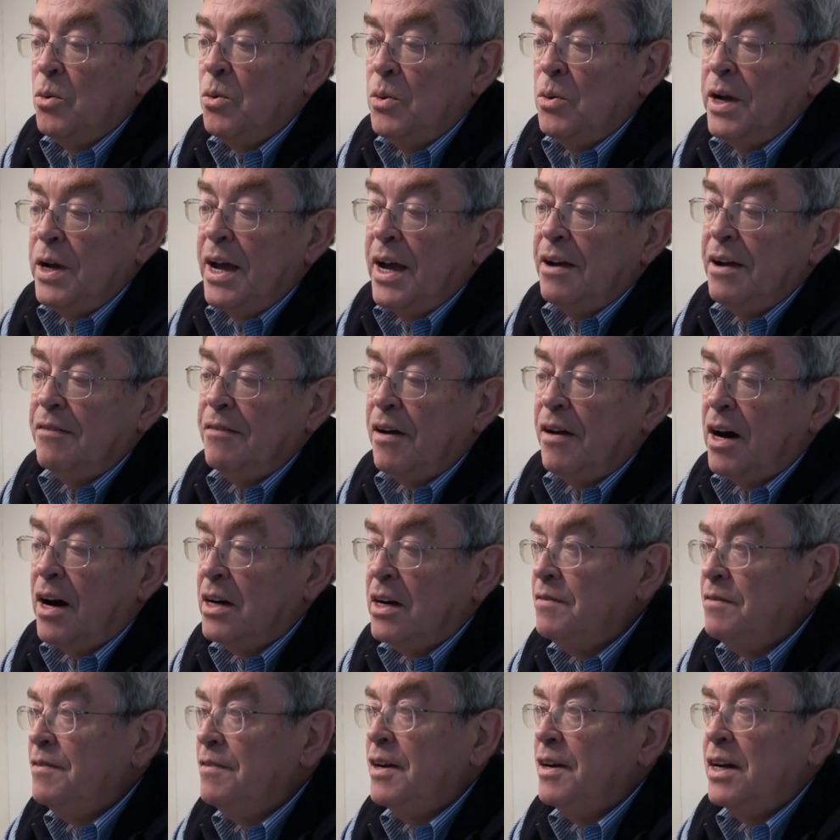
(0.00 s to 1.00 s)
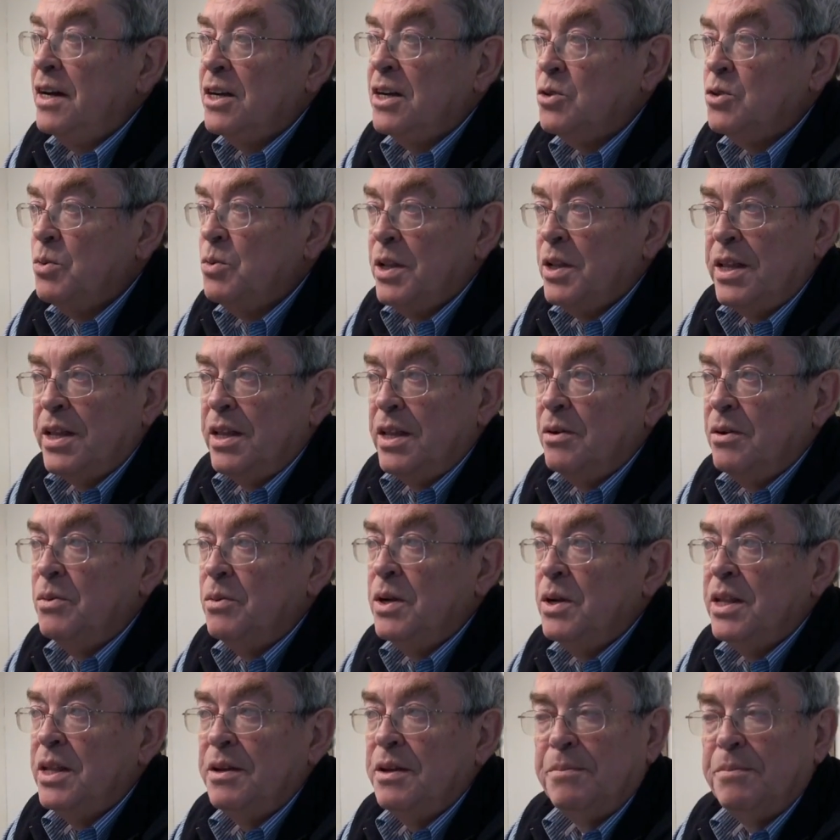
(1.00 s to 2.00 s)
We have hard feelings
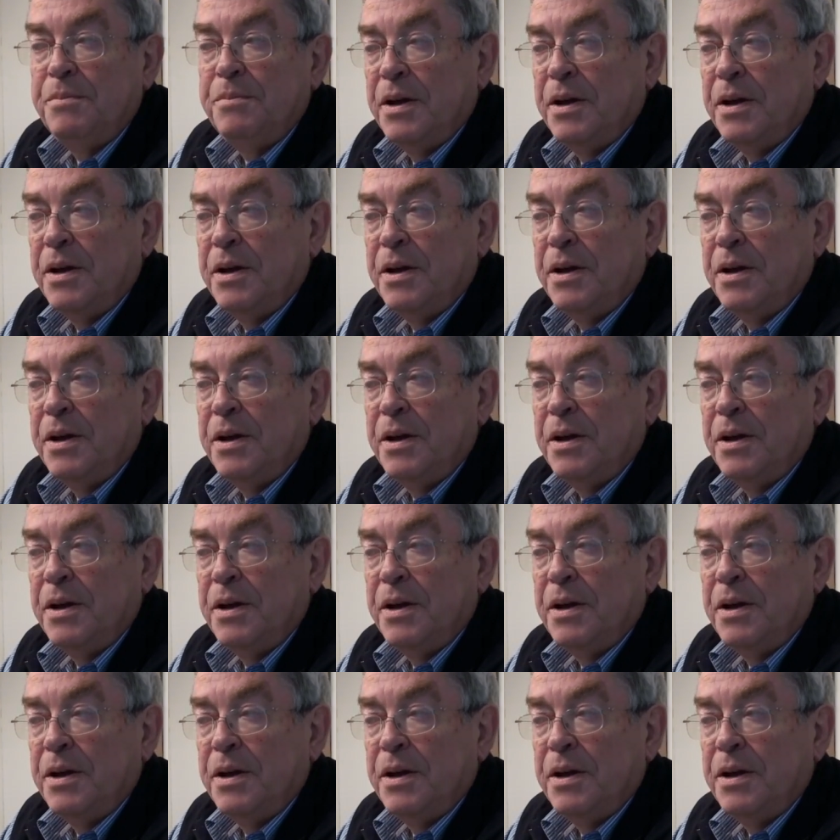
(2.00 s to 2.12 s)
with the